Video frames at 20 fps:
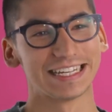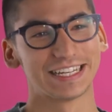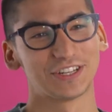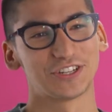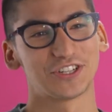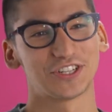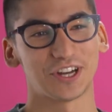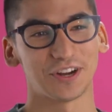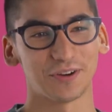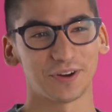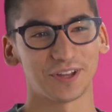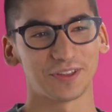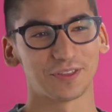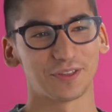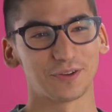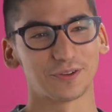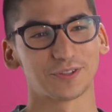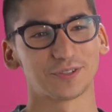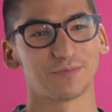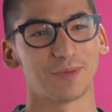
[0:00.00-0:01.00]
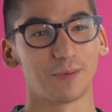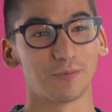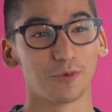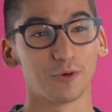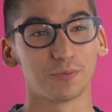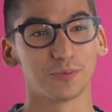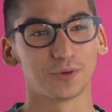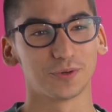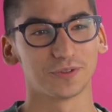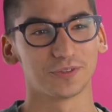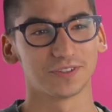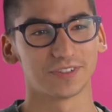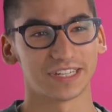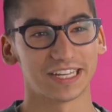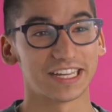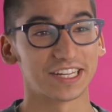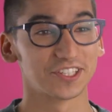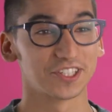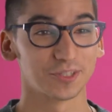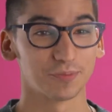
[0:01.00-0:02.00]
sharing those memorable
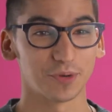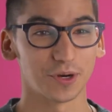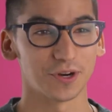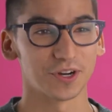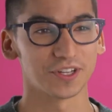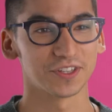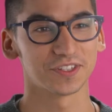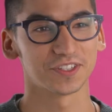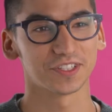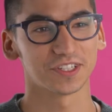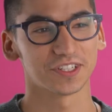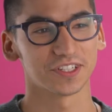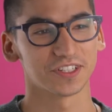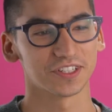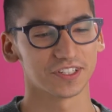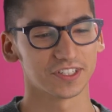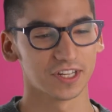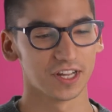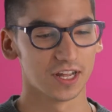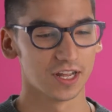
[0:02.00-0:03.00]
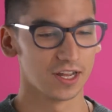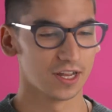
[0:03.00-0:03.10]
experiences.